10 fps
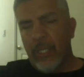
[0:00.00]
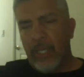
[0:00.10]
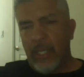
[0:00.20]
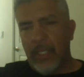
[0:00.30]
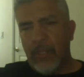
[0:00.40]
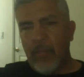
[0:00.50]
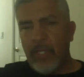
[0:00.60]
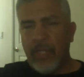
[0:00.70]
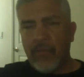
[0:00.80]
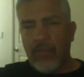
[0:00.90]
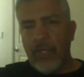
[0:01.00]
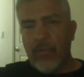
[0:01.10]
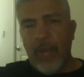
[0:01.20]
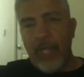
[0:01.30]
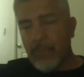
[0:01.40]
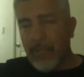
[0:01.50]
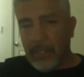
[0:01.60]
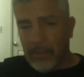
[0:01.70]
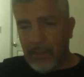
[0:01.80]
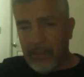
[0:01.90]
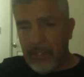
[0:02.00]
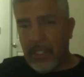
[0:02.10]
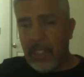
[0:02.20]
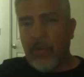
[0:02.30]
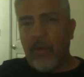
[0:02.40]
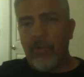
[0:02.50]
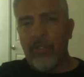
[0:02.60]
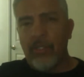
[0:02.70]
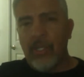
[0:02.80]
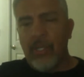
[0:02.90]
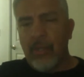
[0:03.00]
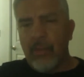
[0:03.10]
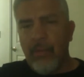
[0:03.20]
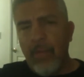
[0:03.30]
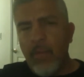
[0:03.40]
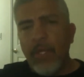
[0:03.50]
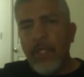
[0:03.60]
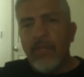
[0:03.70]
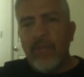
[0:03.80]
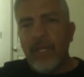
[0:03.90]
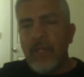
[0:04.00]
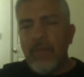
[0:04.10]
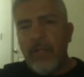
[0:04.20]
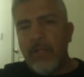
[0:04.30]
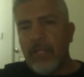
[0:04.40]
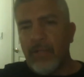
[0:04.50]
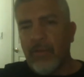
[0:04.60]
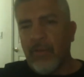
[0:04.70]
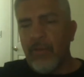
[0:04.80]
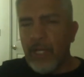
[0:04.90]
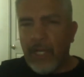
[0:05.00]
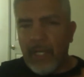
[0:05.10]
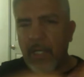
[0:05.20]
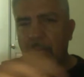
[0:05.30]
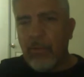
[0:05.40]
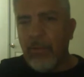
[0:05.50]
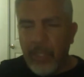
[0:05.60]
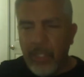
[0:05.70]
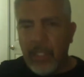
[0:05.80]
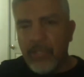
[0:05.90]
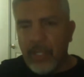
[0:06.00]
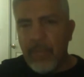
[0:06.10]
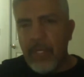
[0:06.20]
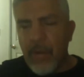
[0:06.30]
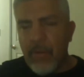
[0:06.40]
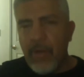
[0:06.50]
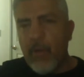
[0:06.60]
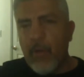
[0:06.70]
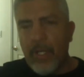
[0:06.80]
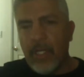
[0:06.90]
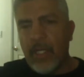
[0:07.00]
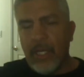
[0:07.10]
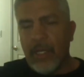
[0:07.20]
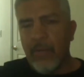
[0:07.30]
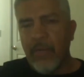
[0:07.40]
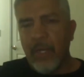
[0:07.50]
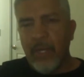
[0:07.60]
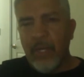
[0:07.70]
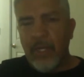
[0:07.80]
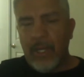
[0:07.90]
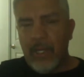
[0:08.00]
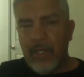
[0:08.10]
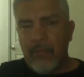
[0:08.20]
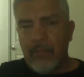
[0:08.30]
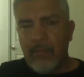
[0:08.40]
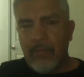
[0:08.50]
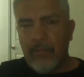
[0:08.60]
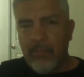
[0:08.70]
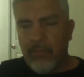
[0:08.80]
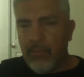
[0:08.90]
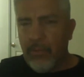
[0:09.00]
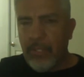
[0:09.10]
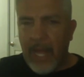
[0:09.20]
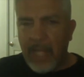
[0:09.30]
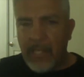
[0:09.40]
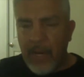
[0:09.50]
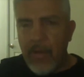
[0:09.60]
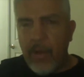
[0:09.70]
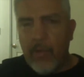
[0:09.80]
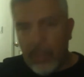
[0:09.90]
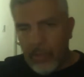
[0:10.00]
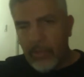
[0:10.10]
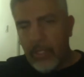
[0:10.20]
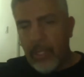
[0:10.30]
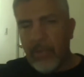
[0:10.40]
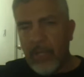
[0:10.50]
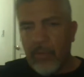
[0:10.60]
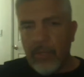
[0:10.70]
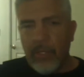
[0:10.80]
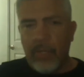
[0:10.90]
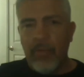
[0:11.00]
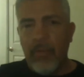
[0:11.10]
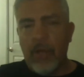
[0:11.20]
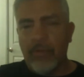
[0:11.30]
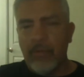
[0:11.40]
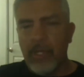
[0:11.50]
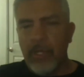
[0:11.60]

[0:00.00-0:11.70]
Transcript: and we can't train at the ranch because it's gonna get colder. Maybe we can train at the building. We're gonna clean up the building. There's gonna be an area where we're gonna clean up, or the nice area where they remodel,